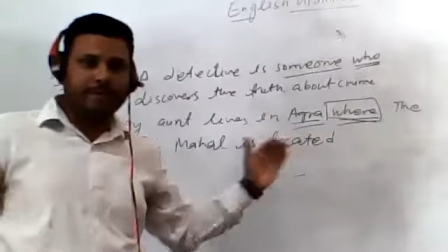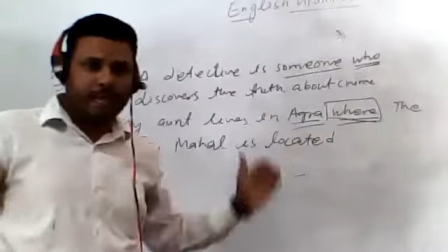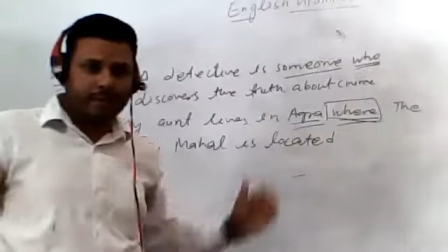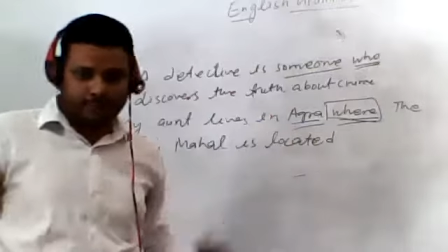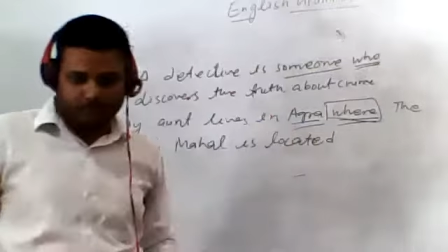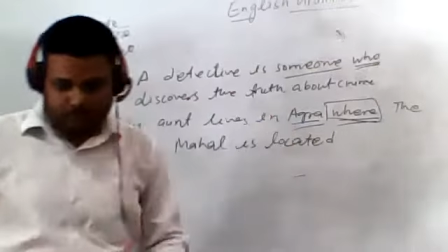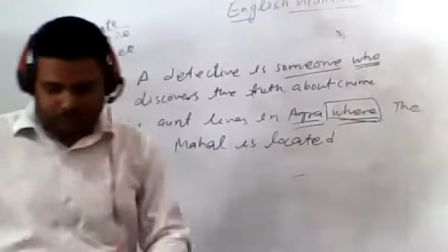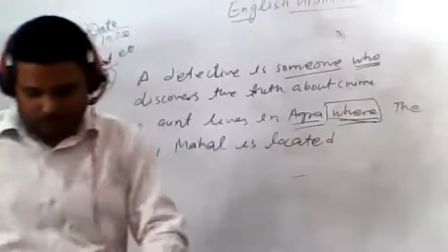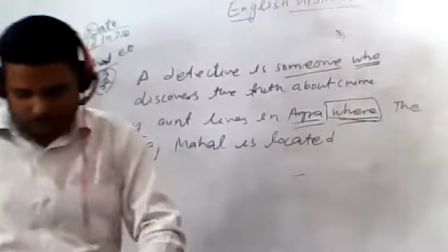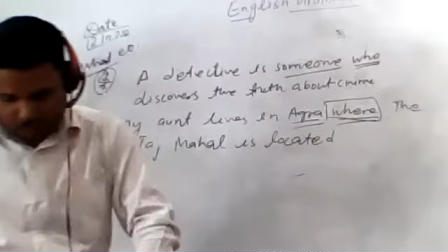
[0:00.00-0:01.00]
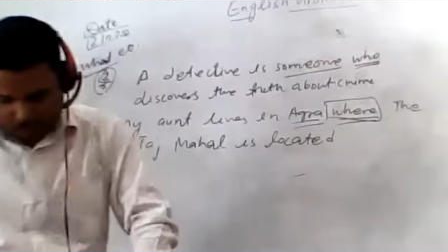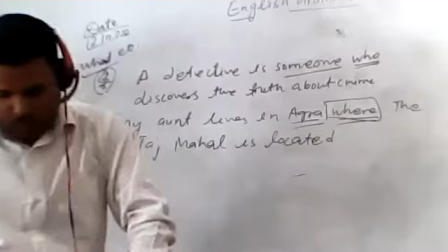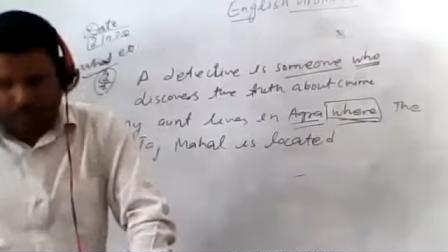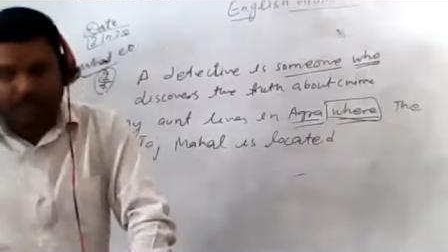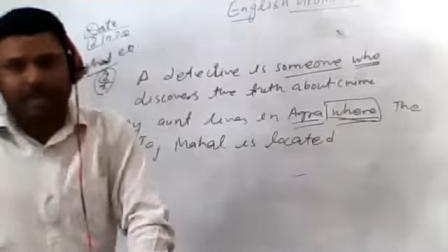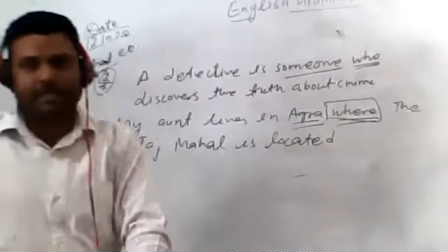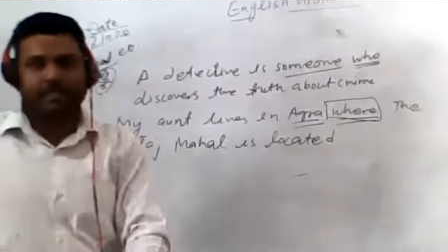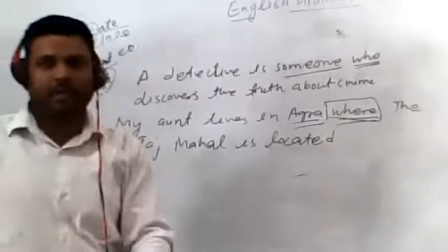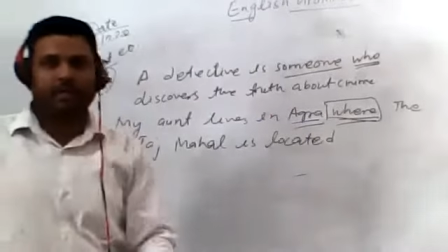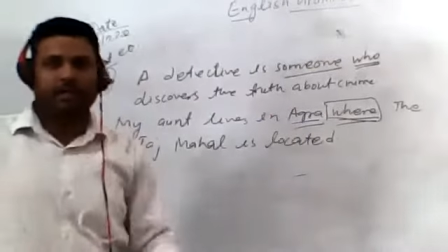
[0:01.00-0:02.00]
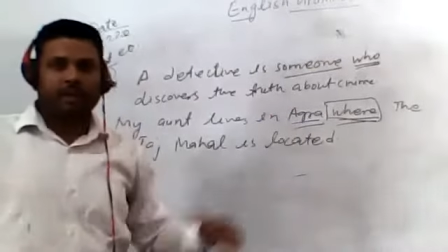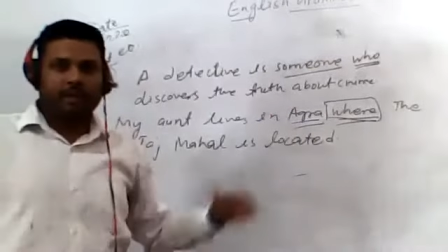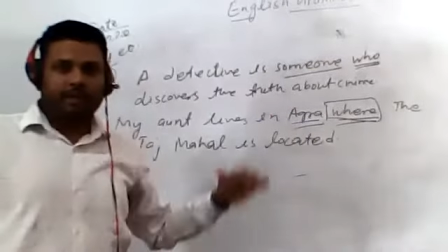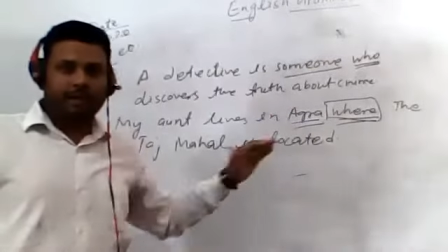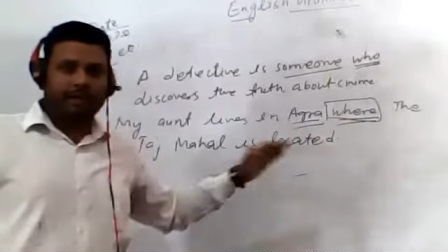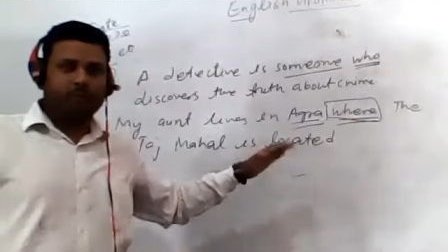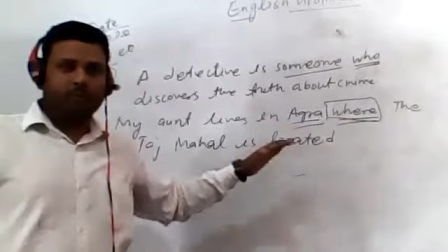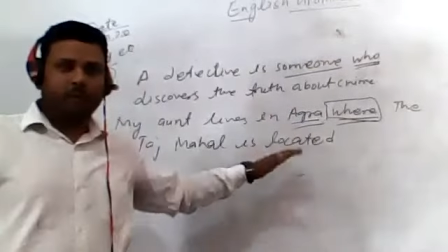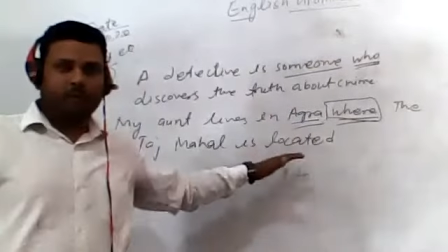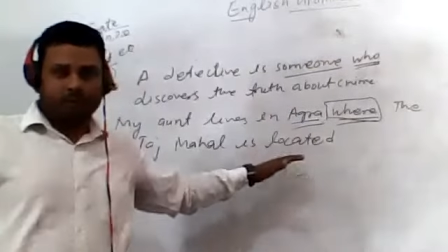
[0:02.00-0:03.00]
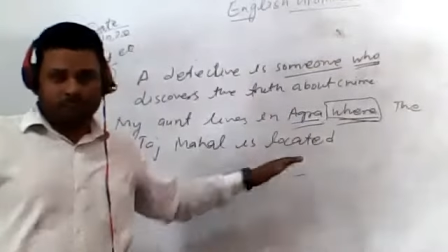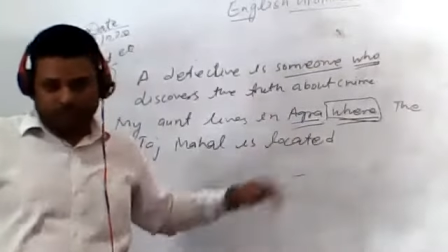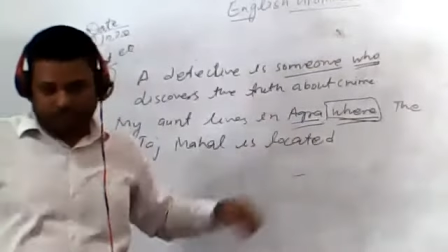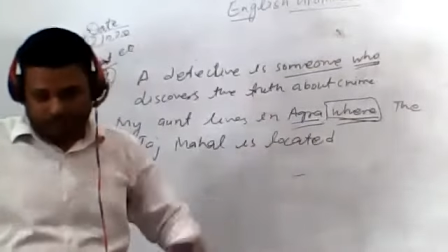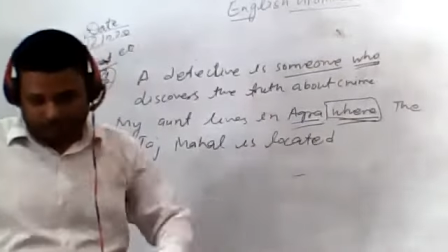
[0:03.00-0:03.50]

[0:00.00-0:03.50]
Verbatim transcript: have used where as a relative pronoun in this